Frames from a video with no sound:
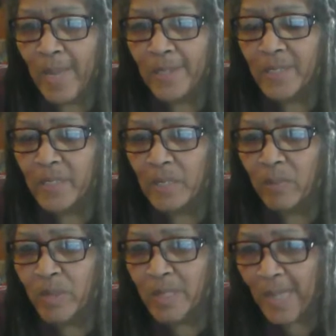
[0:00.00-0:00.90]
I see that
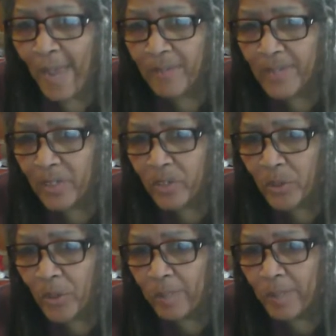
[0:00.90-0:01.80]
Miss Laughs has
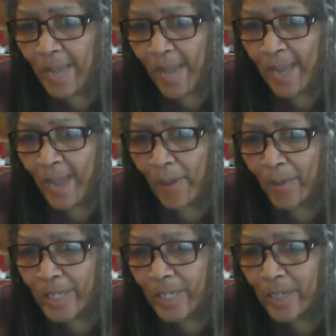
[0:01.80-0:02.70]
joined me. Hi, how are
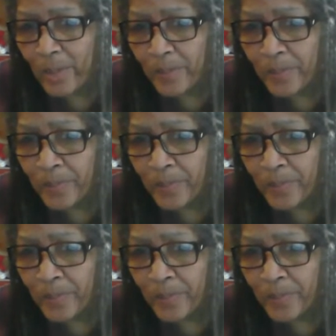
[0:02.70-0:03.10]
you?